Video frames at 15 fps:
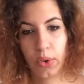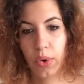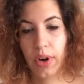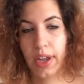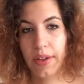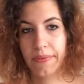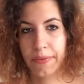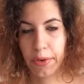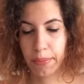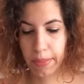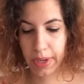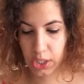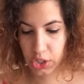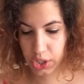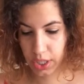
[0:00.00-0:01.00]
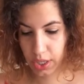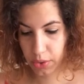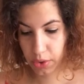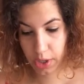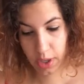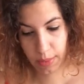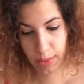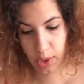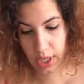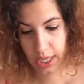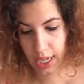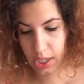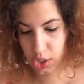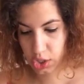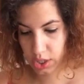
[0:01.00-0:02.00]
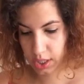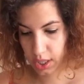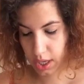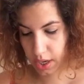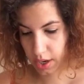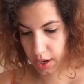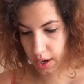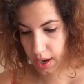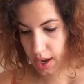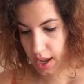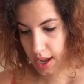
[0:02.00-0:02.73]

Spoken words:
or information or communication here.